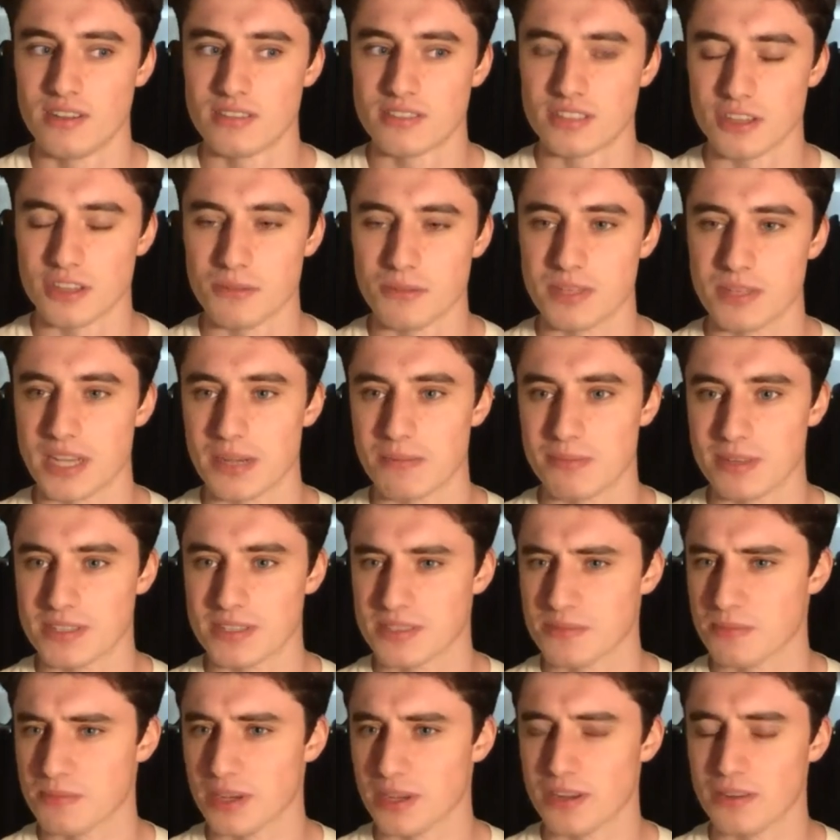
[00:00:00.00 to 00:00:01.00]
timetable
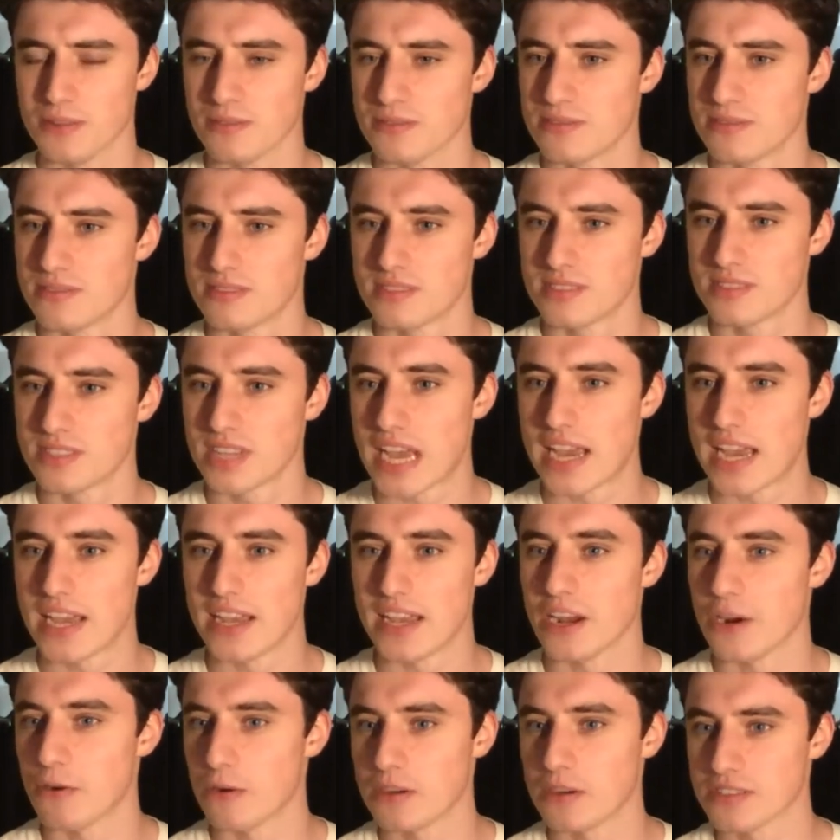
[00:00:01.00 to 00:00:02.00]
is about 10
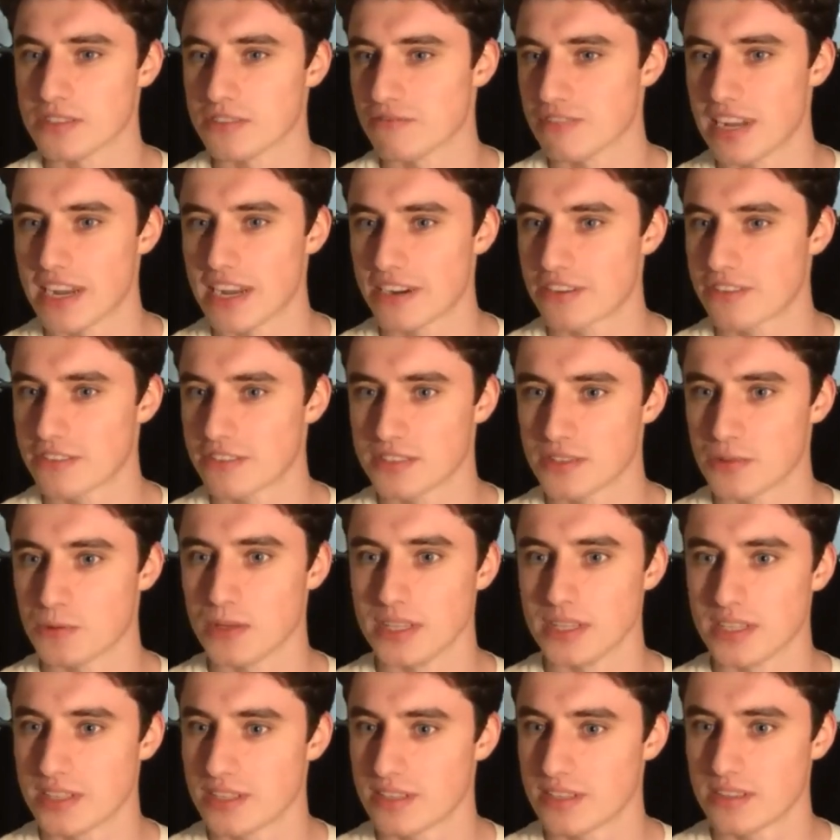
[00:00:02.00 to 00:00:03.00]
hours of lectures a
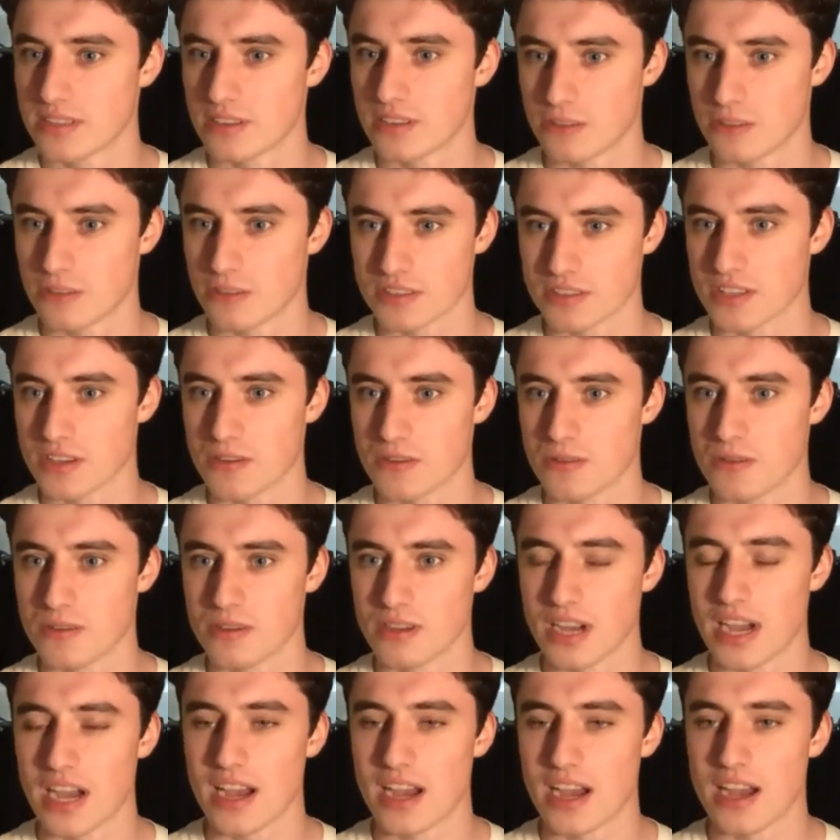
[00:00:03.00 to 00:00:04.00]
week or so,
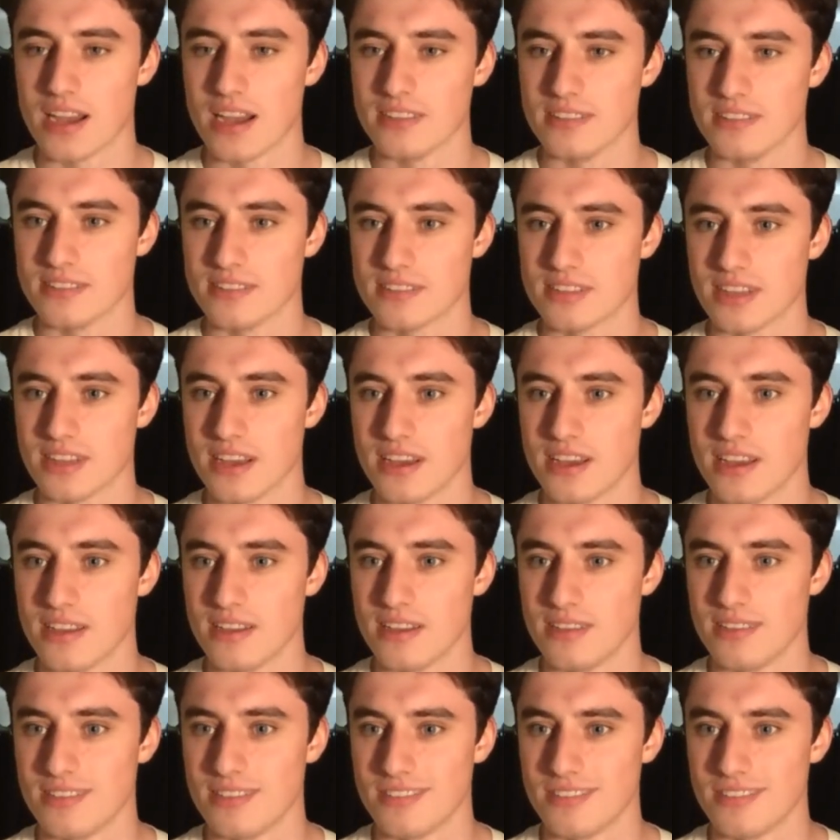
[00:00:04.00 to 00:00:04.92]
and uh,